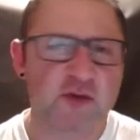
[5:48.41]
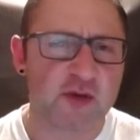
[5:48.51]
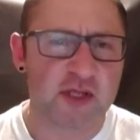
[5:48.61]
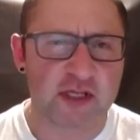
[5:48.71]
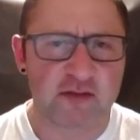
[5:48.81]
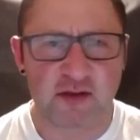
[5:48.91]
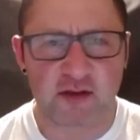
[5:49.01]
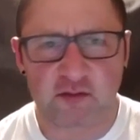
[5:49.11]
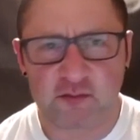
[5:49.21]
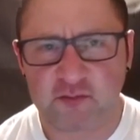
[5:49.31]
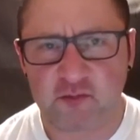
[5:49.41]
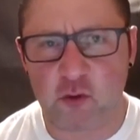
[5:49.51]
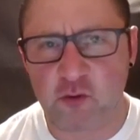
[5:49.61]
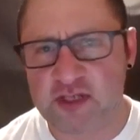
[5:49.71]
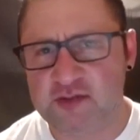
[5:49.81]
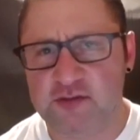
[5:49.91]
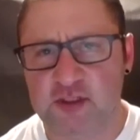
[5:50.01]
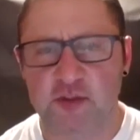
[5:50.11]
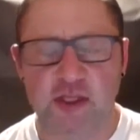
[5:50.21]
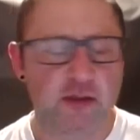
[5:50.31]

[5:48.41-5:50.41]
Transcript: maybe like you know four weeks or something.